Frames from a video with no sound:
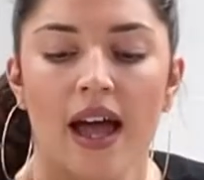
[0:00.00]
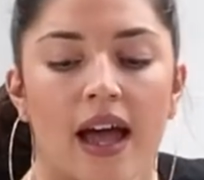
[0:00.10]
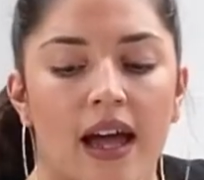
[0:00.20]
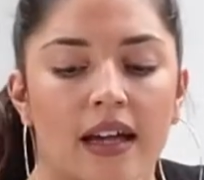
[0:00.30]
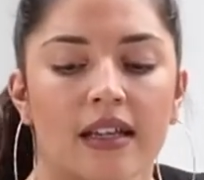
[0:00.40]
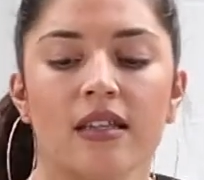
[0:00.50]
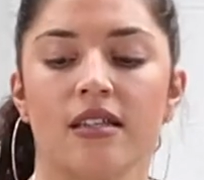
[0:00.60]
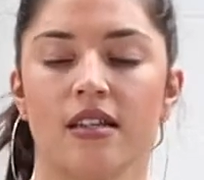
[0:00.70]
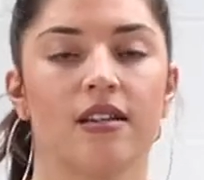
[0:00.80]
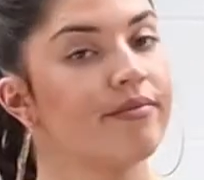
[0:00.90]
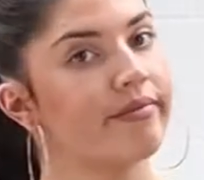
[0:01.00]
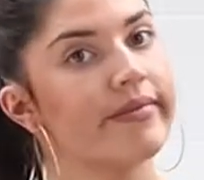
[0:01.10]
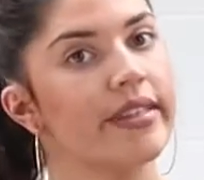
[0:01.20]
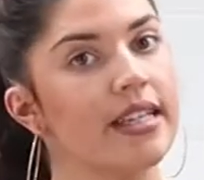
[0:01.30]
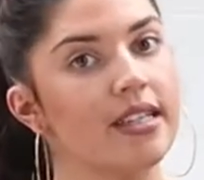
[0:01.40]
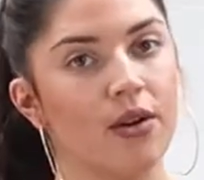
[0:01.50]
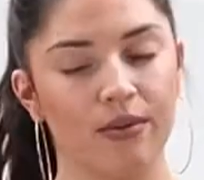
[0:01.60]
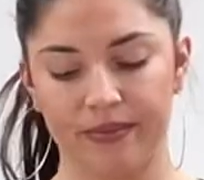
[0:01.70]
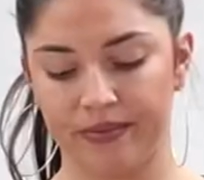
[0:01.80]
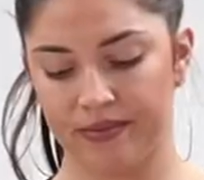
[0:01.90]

And sea salt.